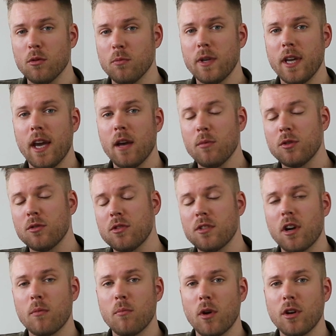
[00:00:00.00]
you'll be able to
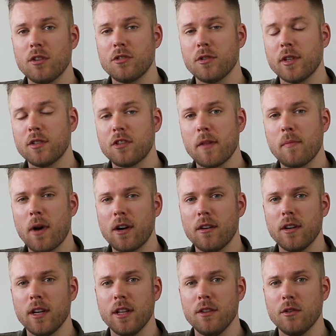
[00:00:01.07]
start monitoring
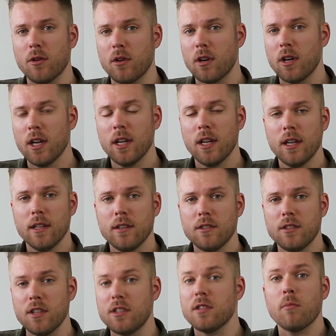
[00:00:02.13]
TrendMiner in your
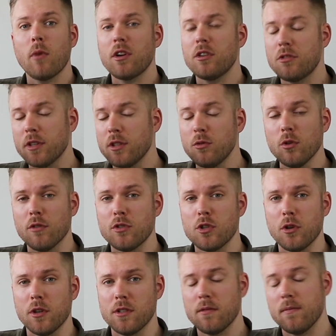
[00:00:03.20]
system monitoring tool of
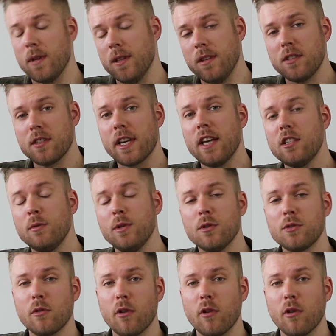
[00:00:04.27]
choice. In this case, we use